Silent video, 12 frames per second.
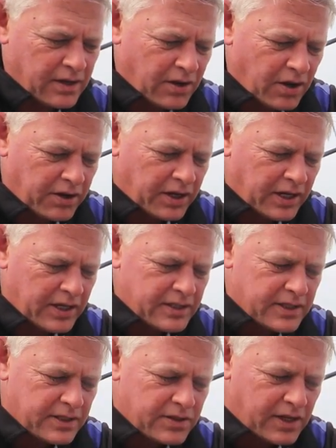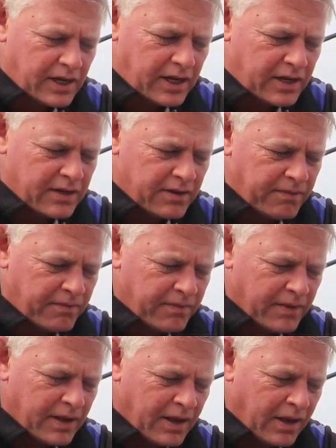Not easy to clean,
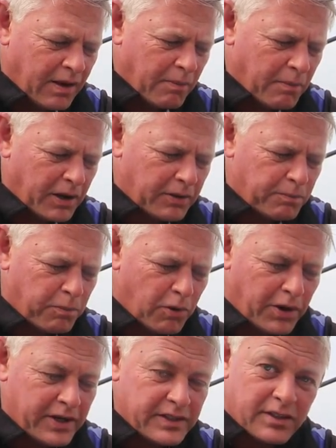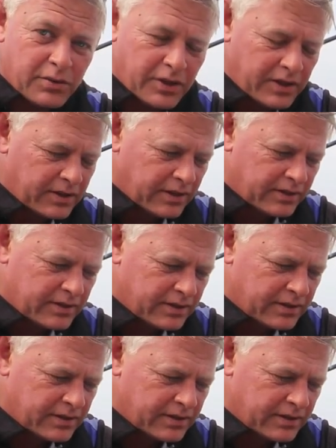but boy is it worth it.